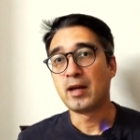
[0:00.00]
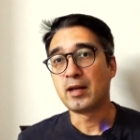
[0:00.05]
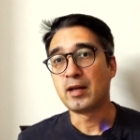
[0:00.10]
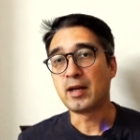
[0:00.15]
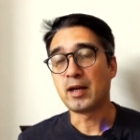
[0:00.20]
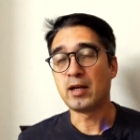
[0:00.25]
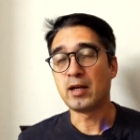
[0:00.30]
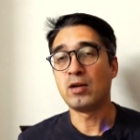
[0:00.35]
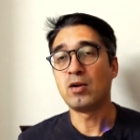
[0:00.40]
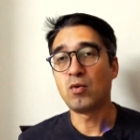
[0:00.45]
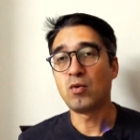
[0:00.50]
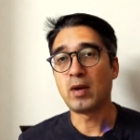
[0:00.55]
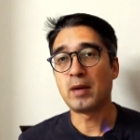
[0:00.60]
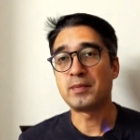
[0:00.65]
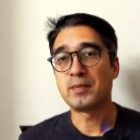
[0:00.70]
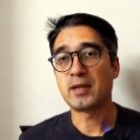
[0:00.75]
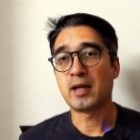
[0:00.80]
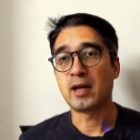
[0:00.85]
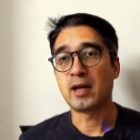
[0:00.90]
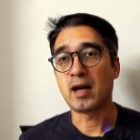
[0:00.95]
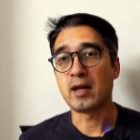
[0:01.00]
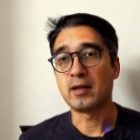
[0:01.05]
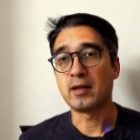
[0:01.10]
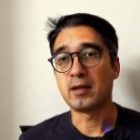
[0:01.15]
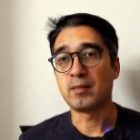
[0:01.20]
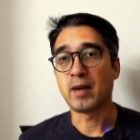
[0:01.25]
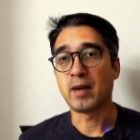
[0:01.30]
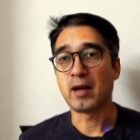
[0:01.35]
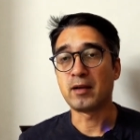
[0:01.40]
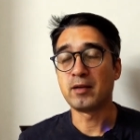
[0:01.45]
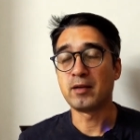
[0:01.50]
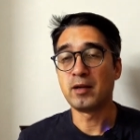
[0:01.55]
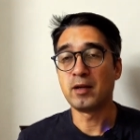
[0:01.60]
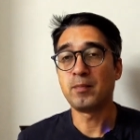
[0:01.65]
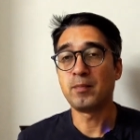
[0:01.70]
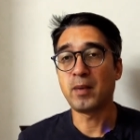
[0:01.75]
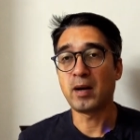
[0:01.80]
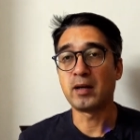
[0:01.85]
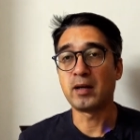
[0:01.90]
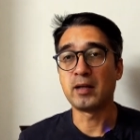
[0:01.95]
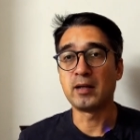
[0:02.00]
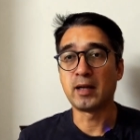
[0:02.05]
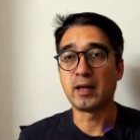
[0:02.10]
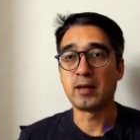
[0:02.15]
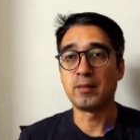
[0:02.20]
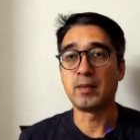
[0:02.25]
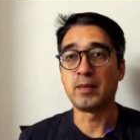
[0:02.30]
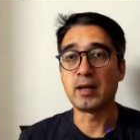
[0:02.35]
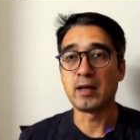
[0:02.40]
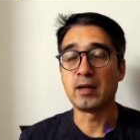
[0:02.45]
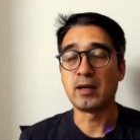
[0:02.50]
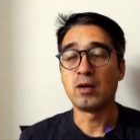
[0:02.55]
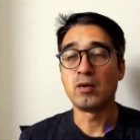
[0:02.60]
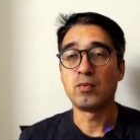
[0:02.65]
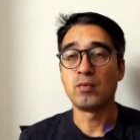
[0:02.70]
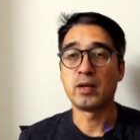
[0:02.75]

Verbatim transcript: getting your website audited by a third party like me